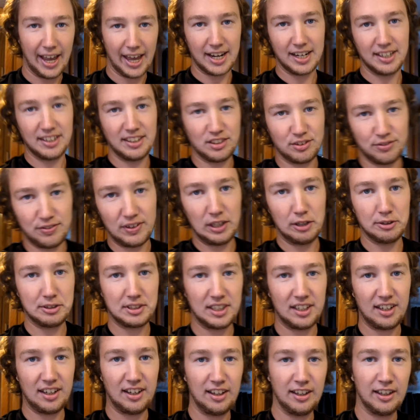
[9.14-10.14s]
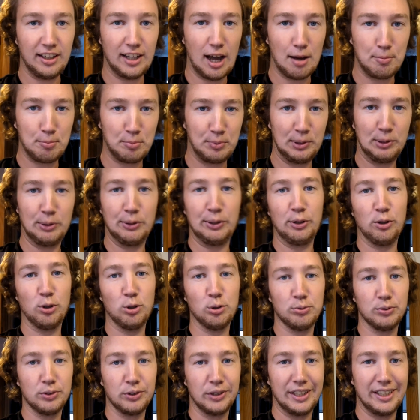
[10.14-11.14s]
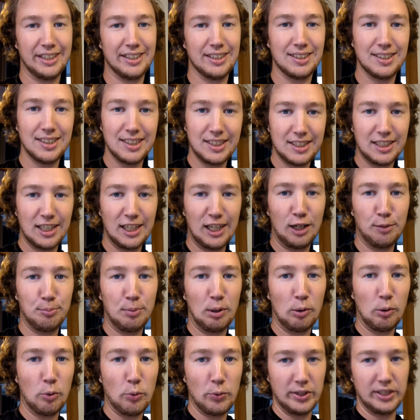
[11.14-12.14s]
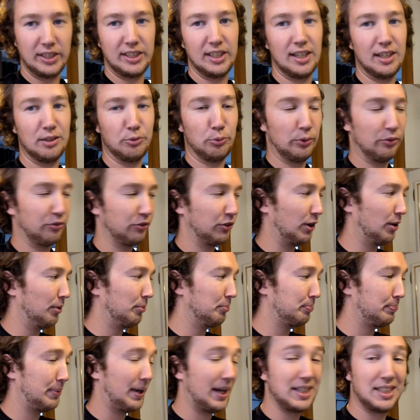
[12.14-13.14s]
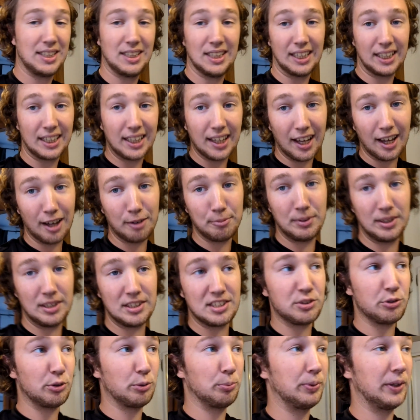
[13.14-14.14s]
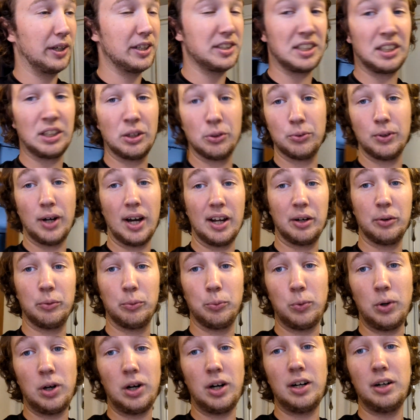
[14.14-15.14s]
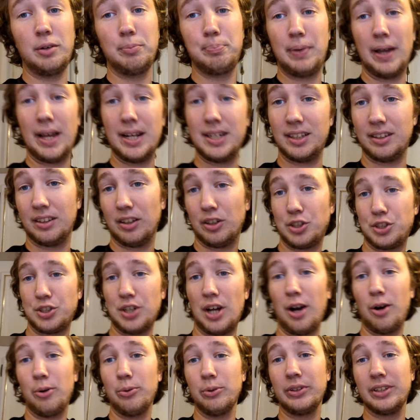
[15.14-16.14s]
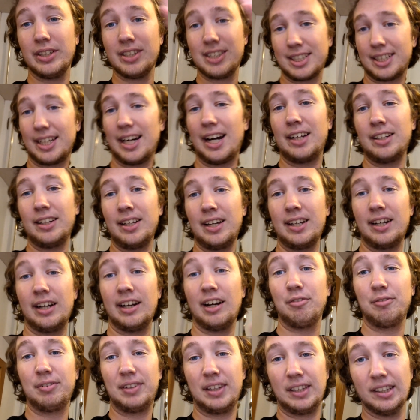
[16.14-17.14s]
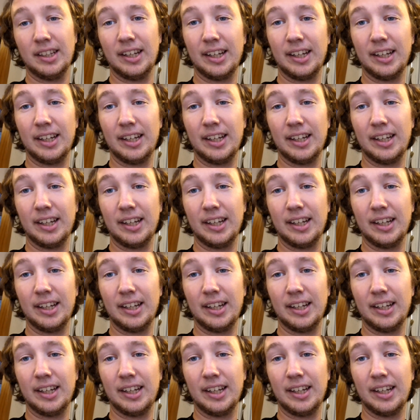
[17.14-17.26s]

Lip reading: And in this video today, I'm gonna be going over in detail about what we did from painting the cabinets to replacing the rotted wall, painting the shower, the skylight, and everything